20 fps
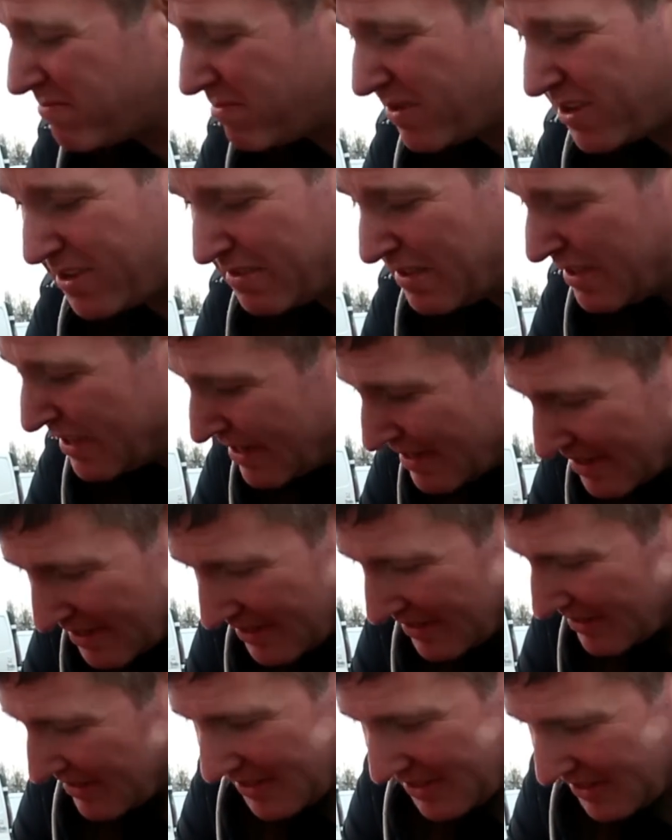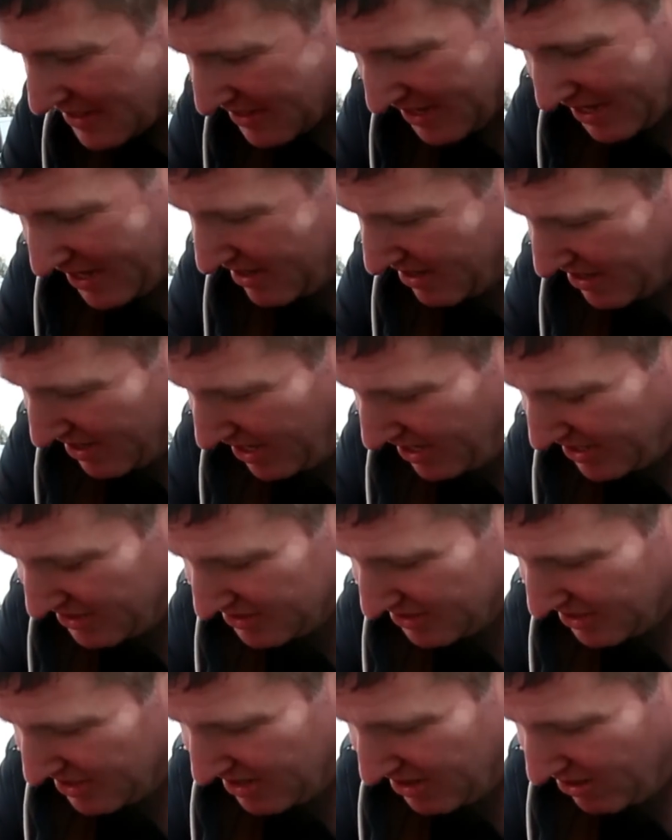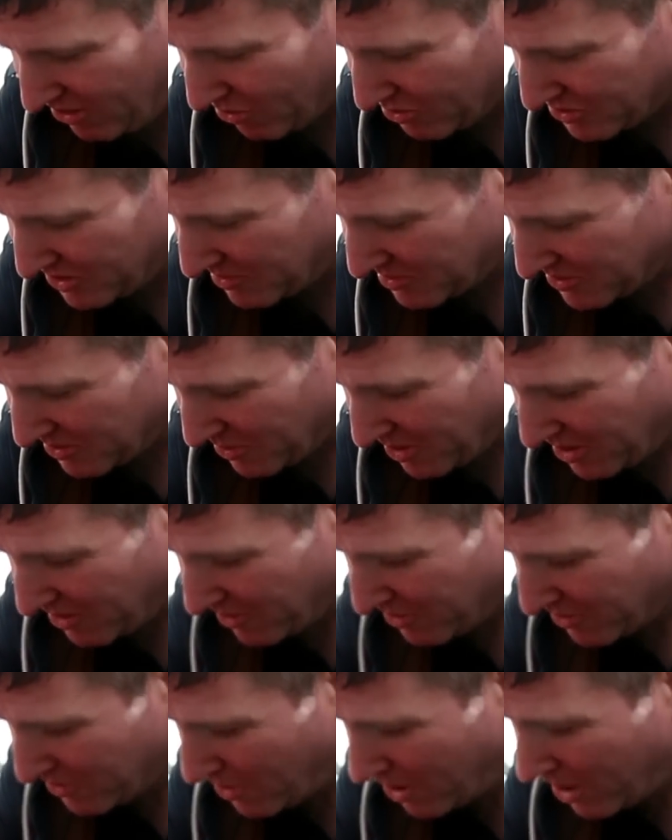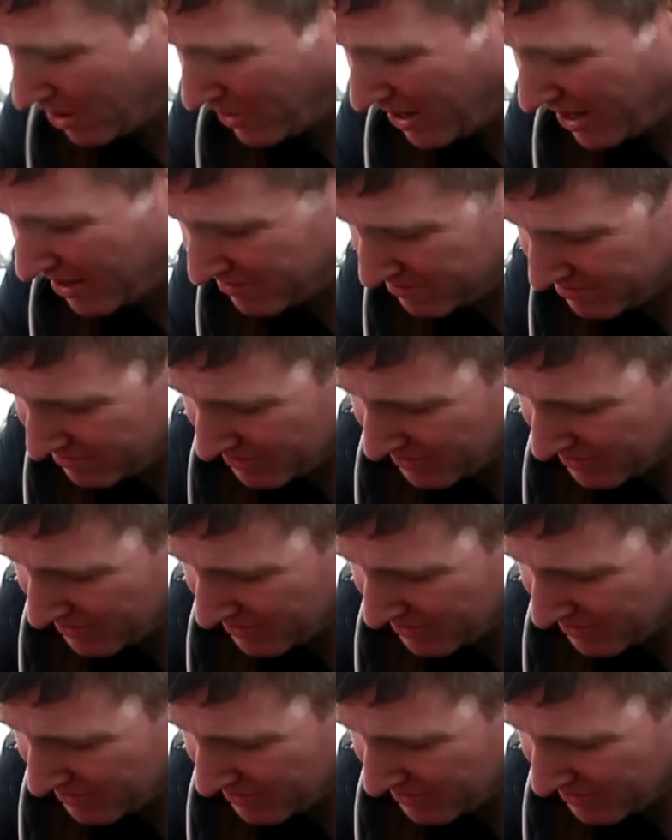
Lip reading: But yeah, it's all seems to work quite well.